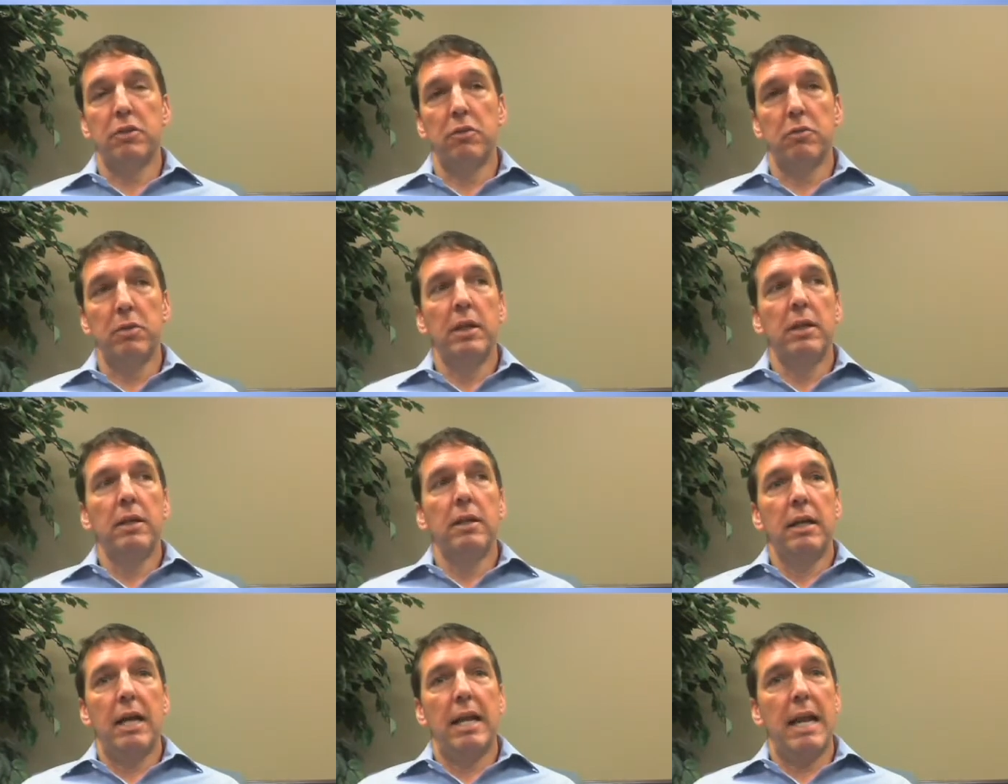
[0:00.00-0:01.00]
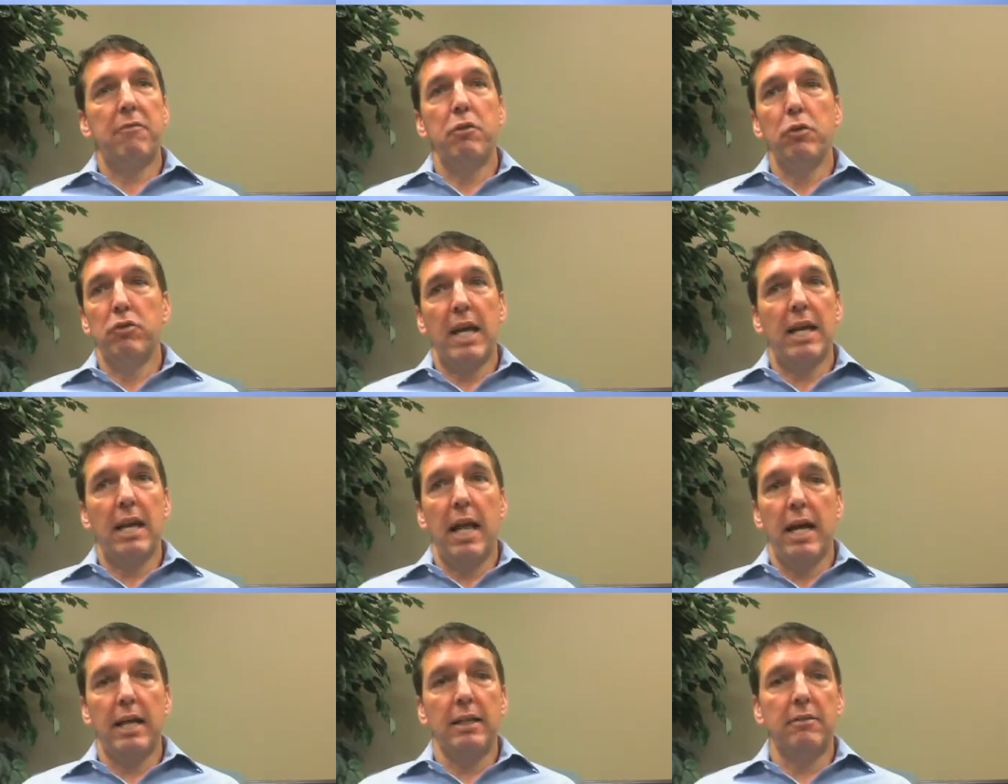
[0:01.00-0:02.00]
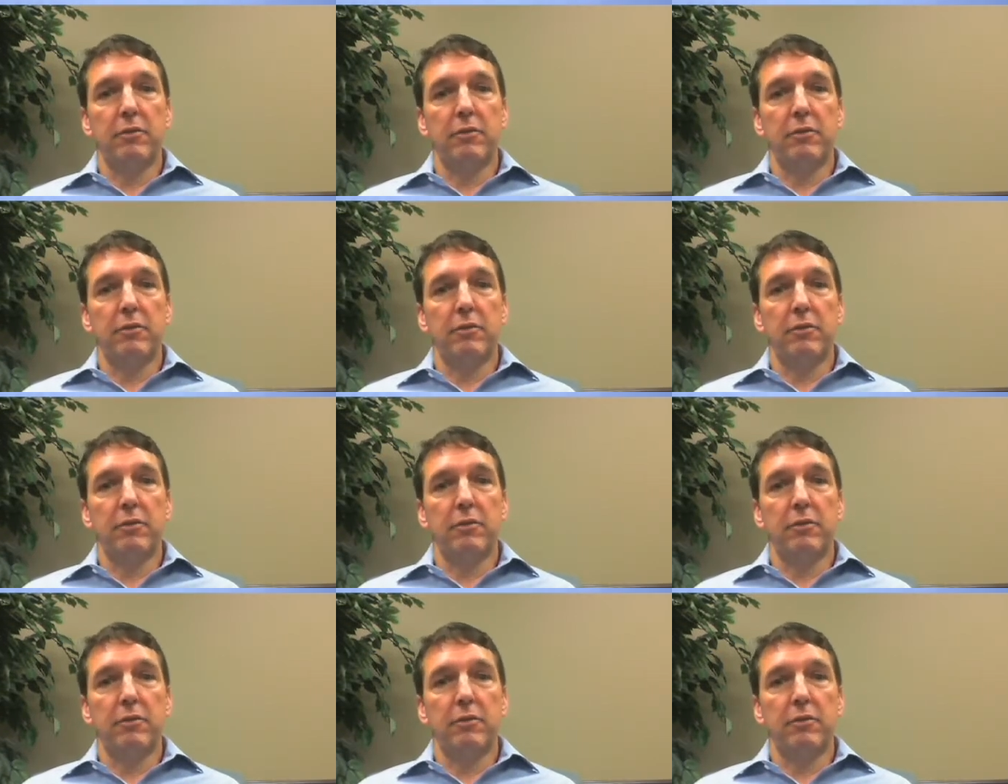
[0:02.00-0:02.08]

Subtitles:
So, and I've used that line